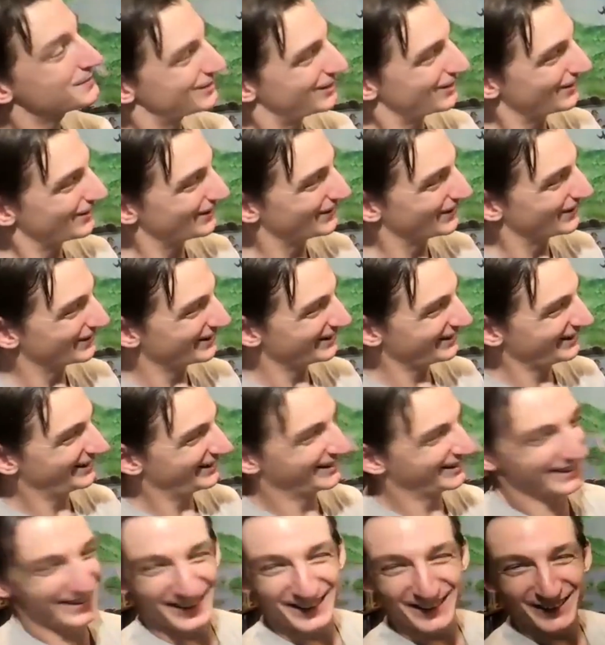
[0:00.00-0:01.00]
I'm sorry,
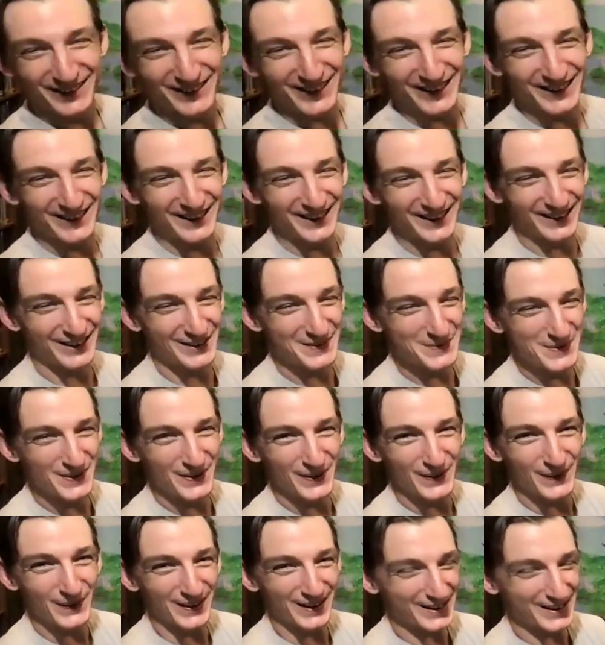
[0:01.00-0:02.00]
Hooter. You can hear
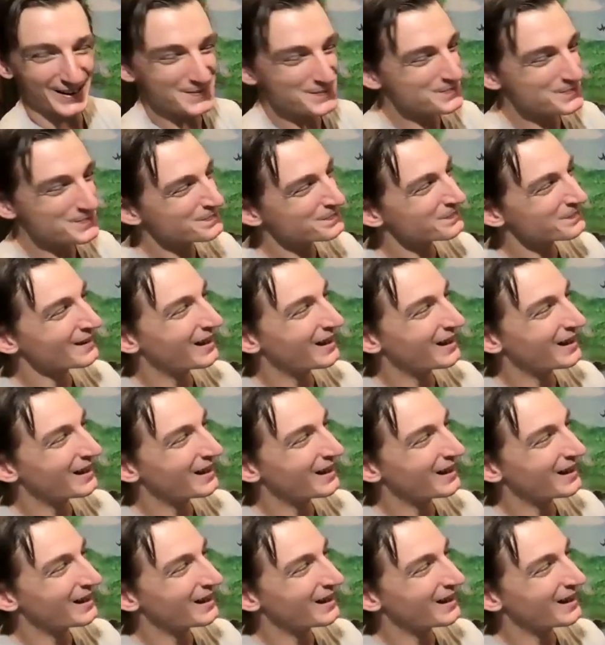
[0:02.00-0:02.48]
him hooting.